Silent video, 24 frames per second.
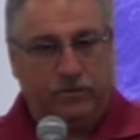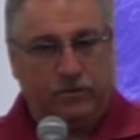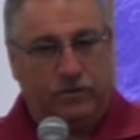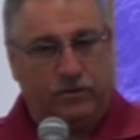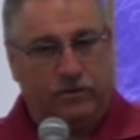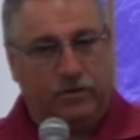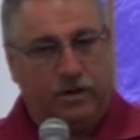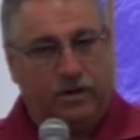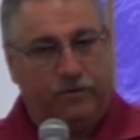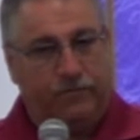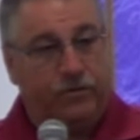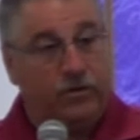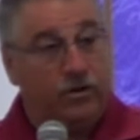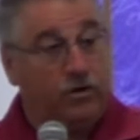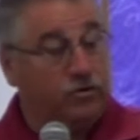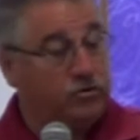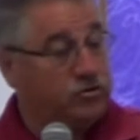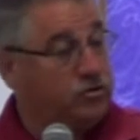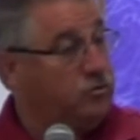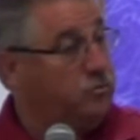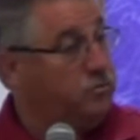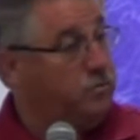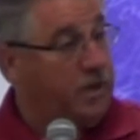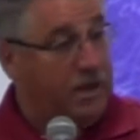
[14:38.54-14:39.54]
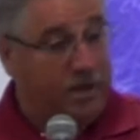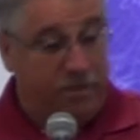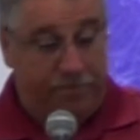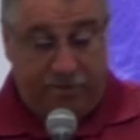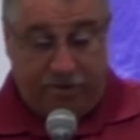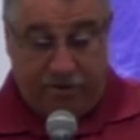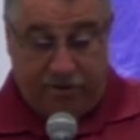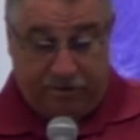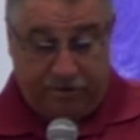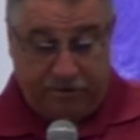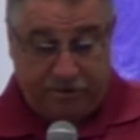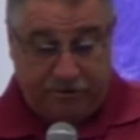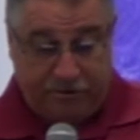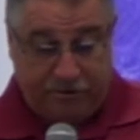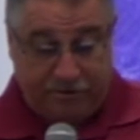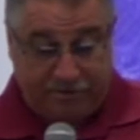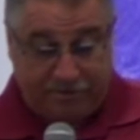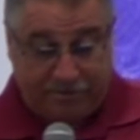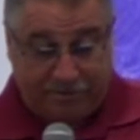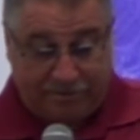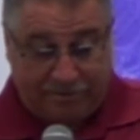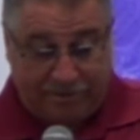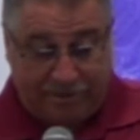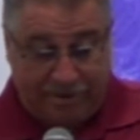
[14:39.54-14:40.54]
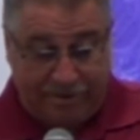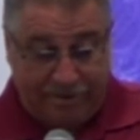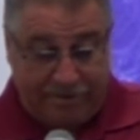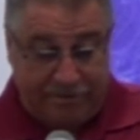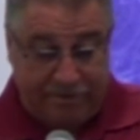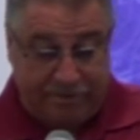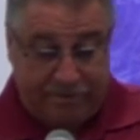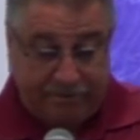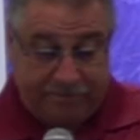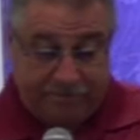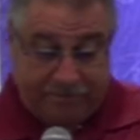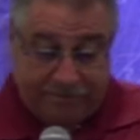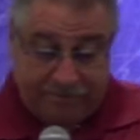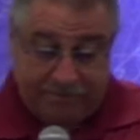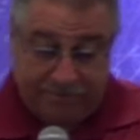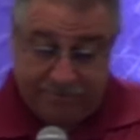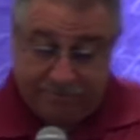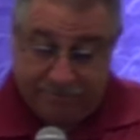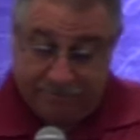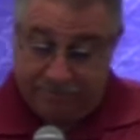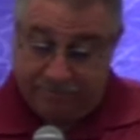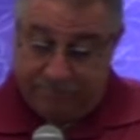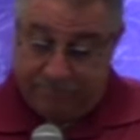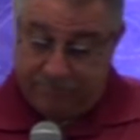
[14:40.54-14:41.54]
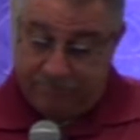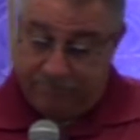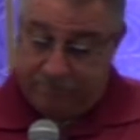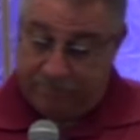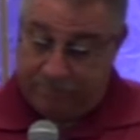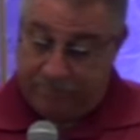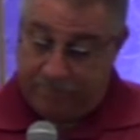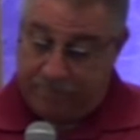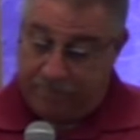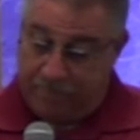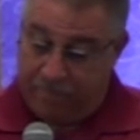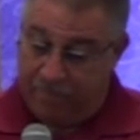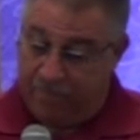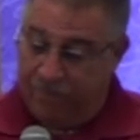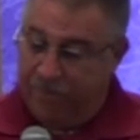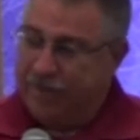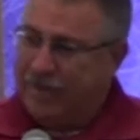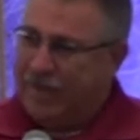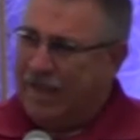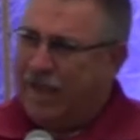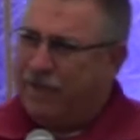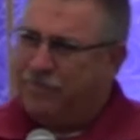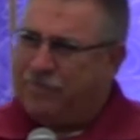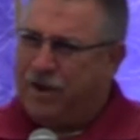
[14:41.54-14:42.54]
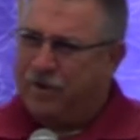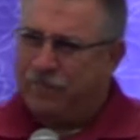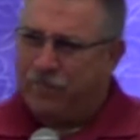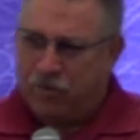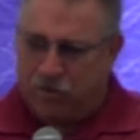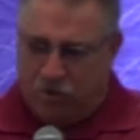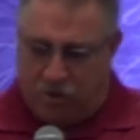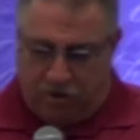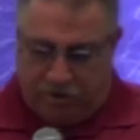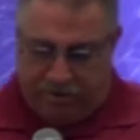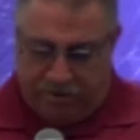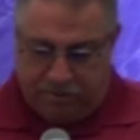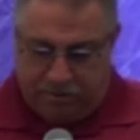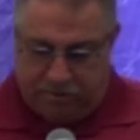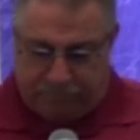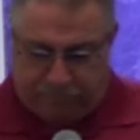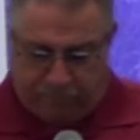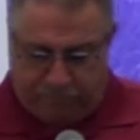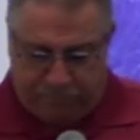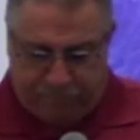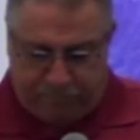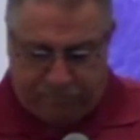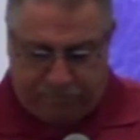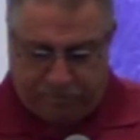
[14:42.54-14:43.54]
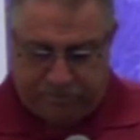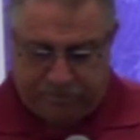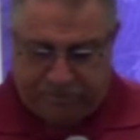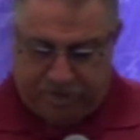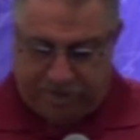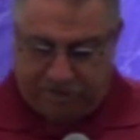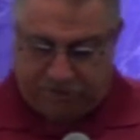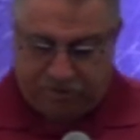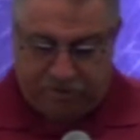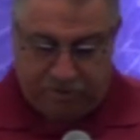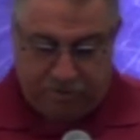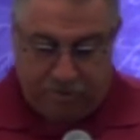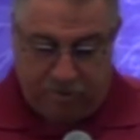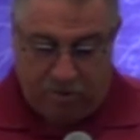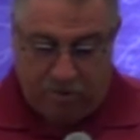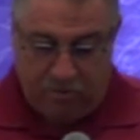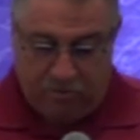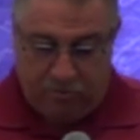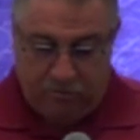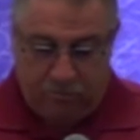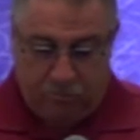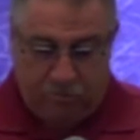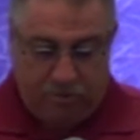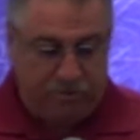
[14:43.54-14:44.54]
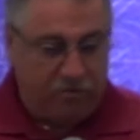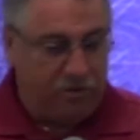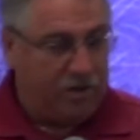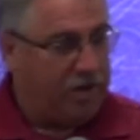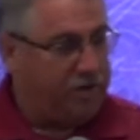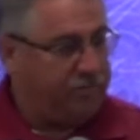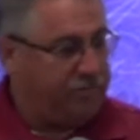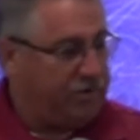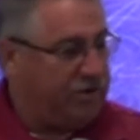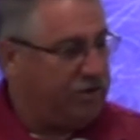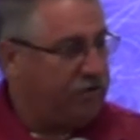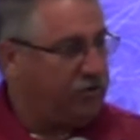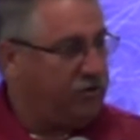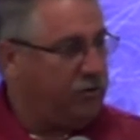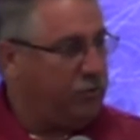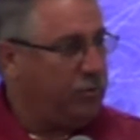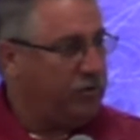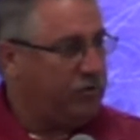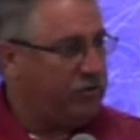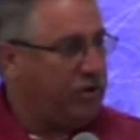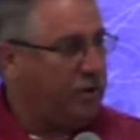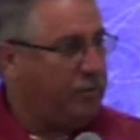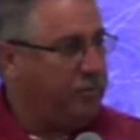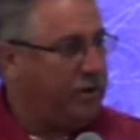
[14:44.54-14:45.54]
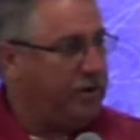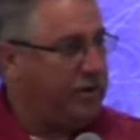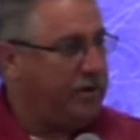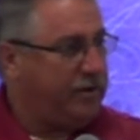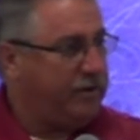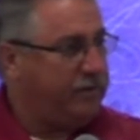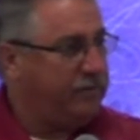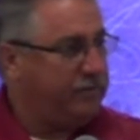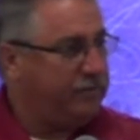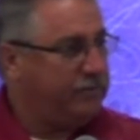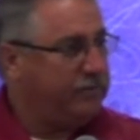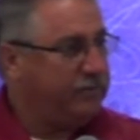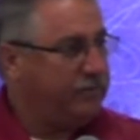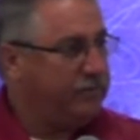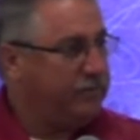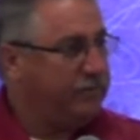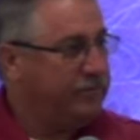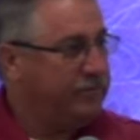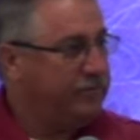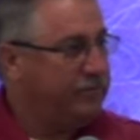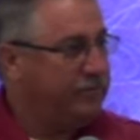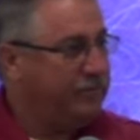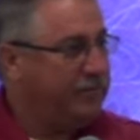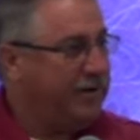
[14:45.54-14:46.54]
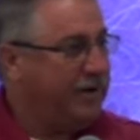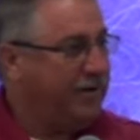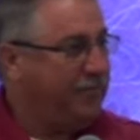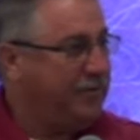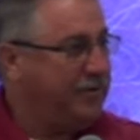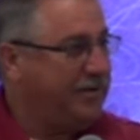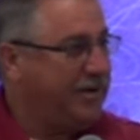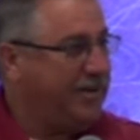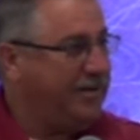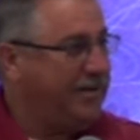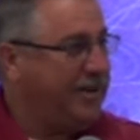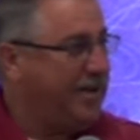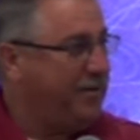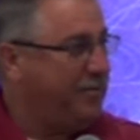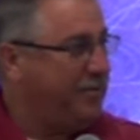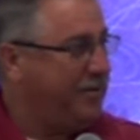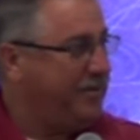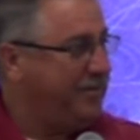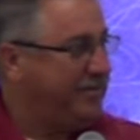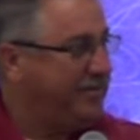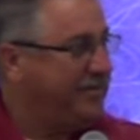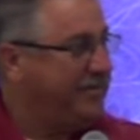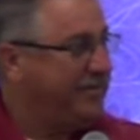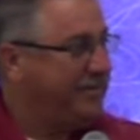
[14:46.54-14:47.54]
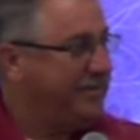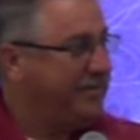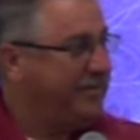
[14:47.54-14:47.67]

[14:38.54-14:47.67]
to love those who maybe aren't just like us. Have you ever gone into protection mode when you have an issue with somebody? You ever done that one?